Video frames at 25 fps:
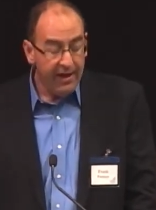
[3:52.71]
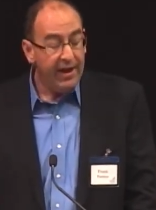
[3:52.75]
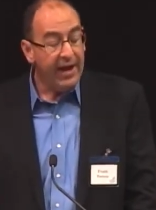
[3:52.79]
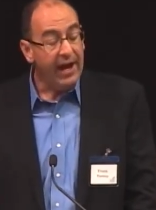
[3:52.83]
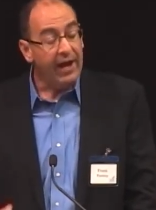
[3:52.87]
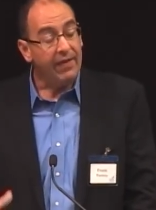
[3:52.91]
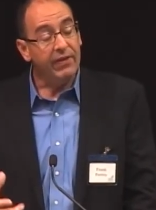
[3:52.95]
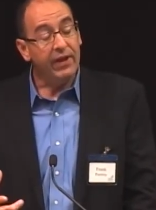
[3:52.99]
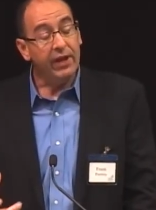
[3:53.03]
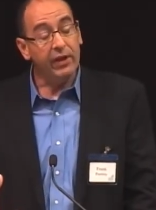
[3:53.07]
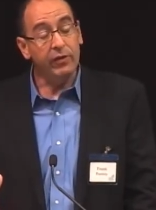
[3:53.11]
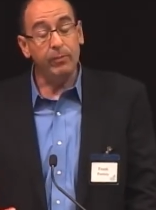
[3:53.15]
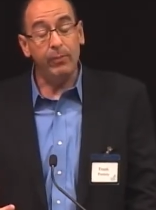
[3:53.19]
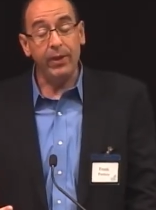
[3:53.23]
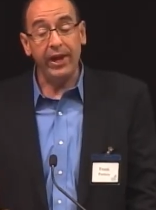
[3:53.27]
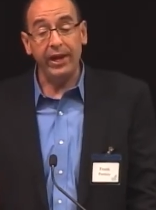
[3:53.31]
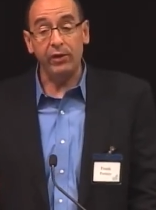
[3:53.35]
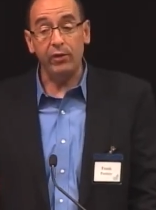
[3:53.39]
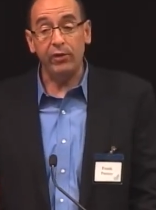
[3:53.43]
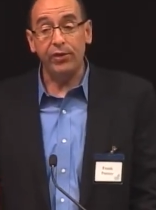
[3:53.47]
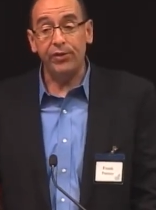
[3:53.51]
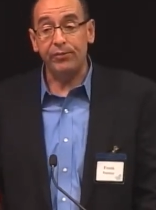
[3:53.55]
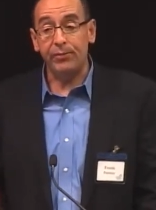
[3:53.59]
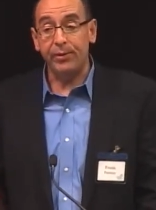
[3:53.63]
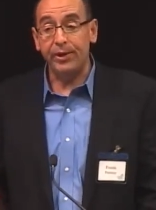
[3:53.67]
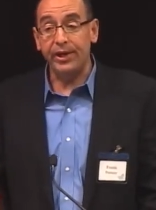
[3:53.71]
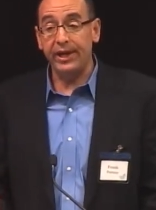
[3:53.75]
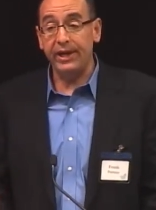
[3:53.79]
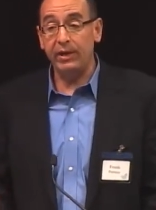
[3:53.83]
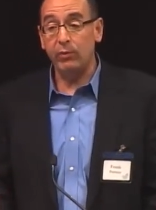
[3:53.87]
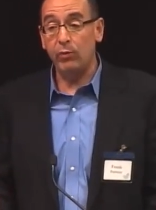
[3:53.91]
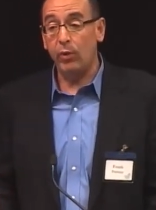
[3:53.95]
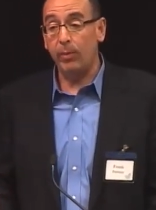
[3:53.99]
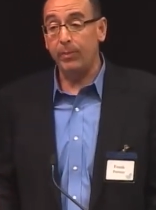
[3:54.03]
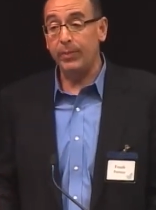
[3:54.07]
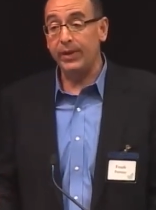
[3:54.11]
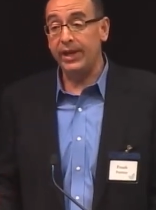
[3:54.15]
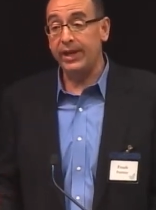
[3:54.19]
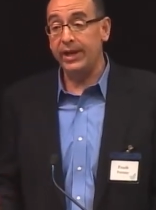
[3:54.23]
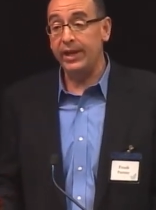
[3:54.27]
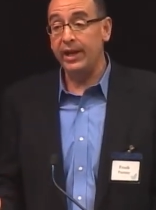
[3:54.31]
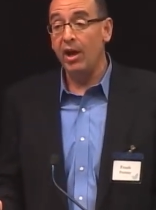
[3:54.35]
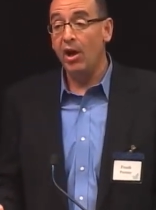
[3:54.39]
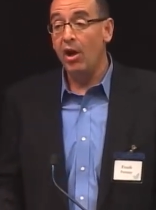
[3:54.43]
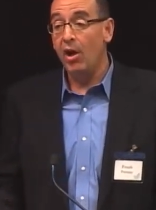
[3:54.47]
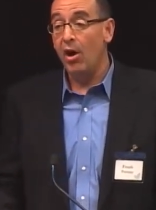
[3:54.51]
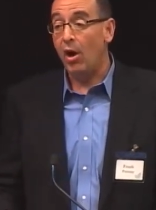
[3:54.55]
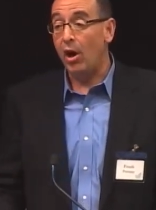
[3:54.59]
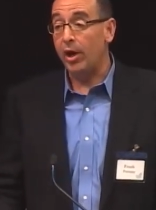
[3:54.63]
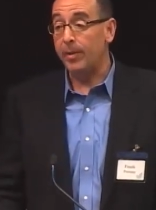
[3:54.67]
And then panel three will be
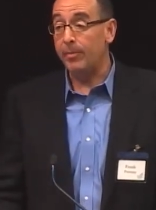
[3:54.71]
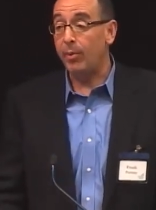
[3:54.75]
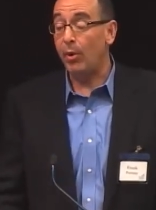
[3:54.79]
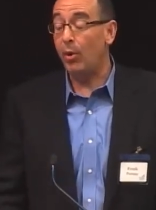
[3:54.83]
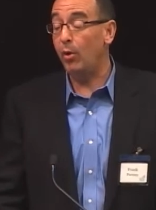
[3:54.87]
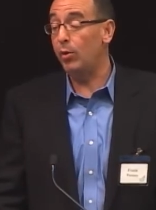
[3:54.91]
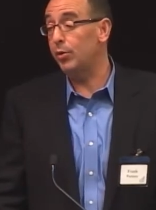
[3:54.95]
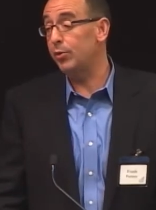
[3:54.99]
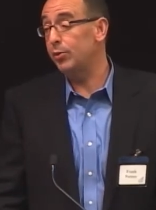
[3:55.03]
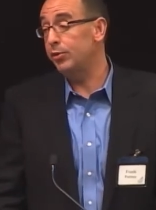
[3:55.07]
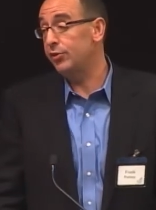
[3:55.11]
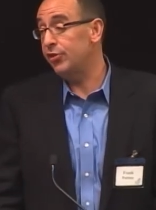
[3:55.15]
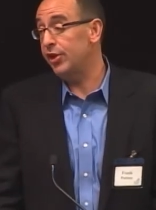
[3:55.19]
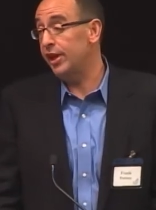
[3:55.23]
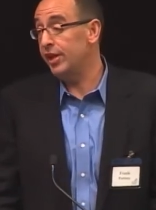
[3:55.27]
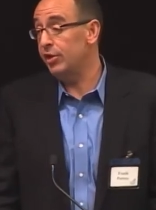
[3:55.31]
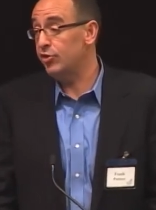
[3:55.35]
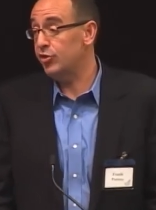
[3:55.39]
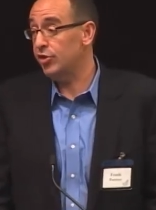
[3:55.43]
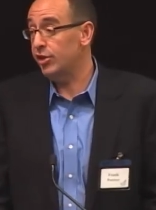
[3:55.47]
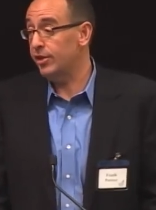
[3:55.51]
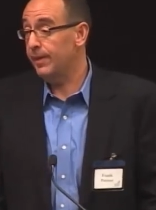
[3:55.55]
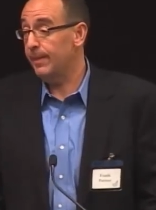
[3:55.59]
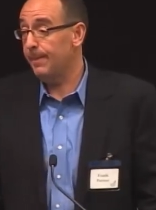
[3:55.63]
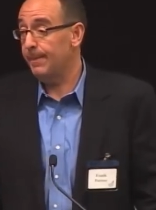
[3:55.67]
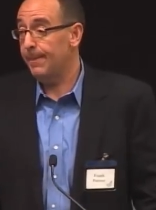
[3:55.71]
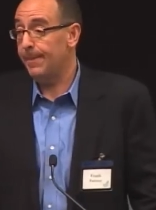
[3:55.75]
on polarization.